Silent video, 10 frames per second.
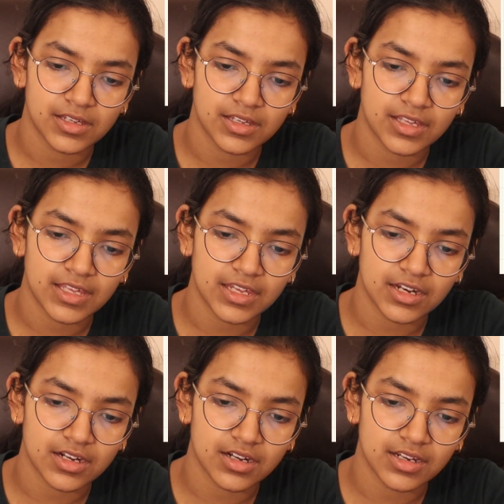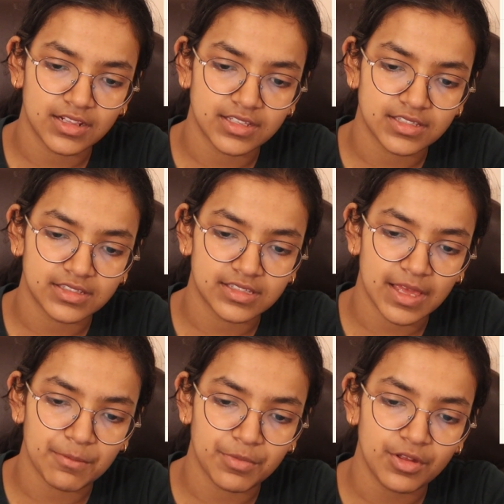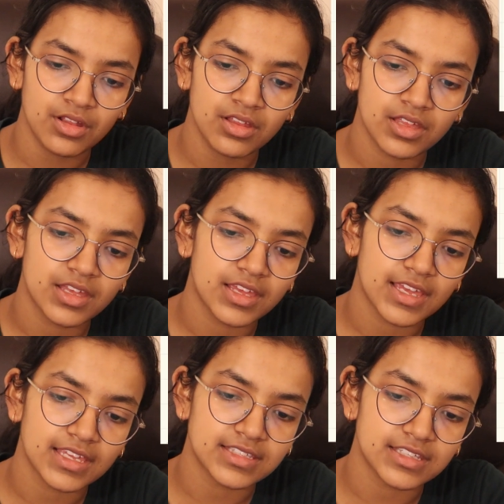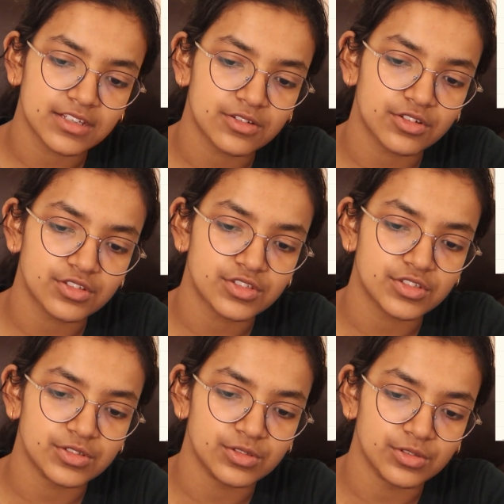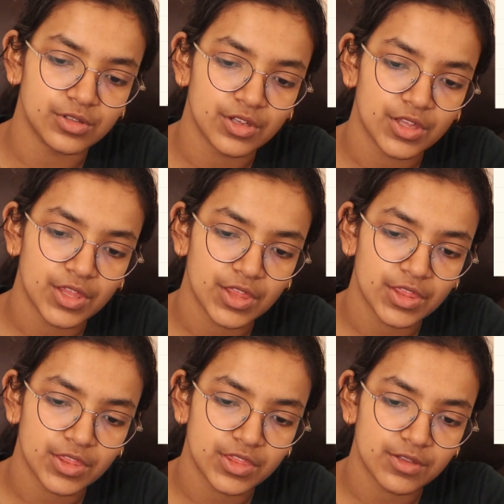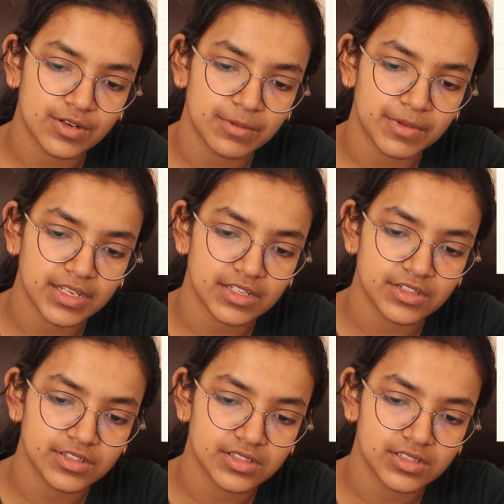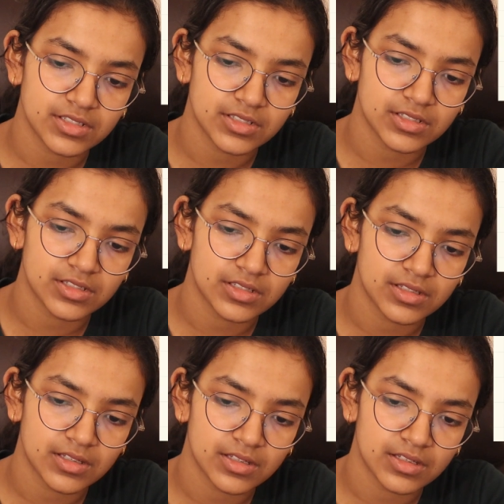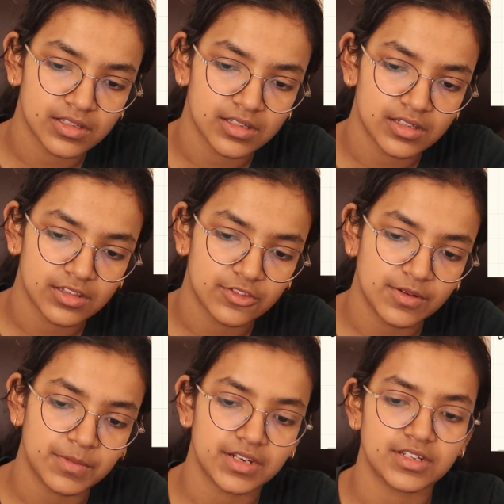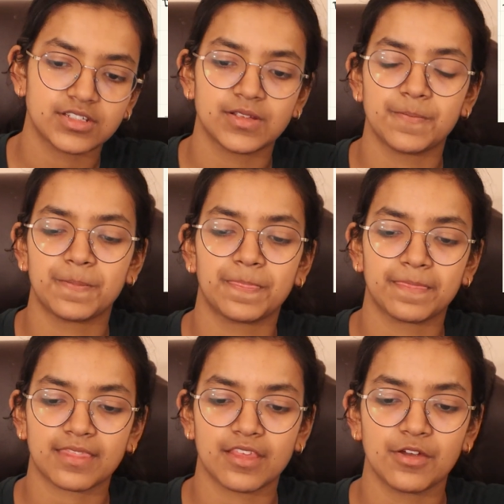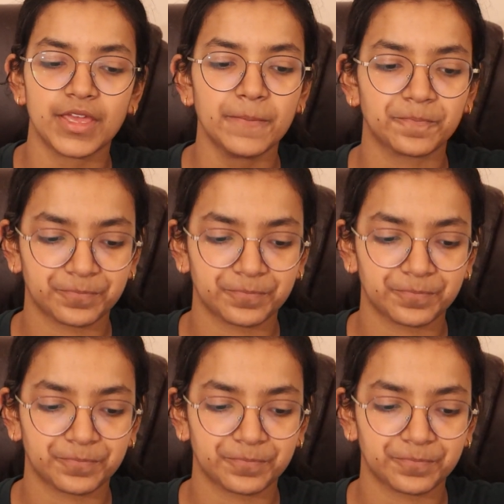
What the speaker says: here in this example is equal to 3 meters. 3 meters, okay?